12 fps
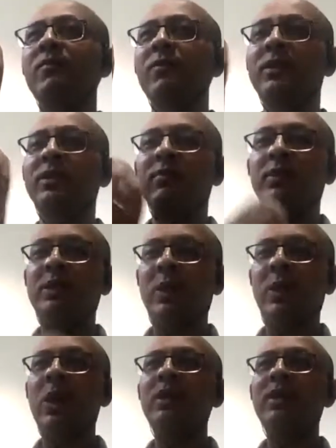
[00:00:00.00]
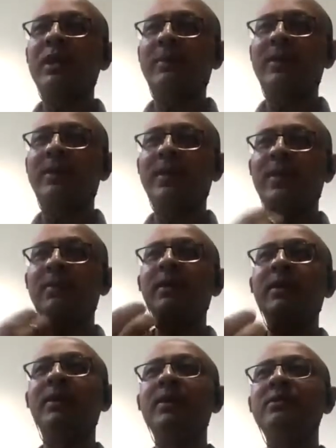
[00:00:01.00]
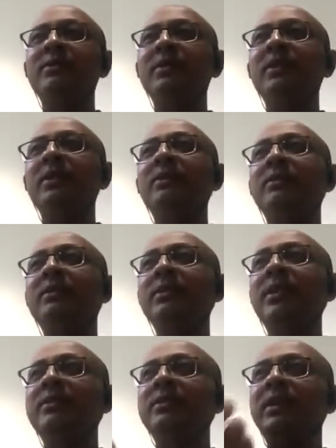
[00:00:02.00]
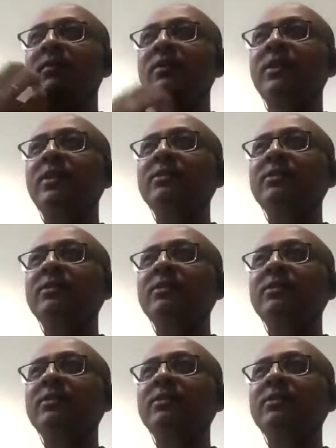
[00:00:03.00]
with all our limited abilities, this has given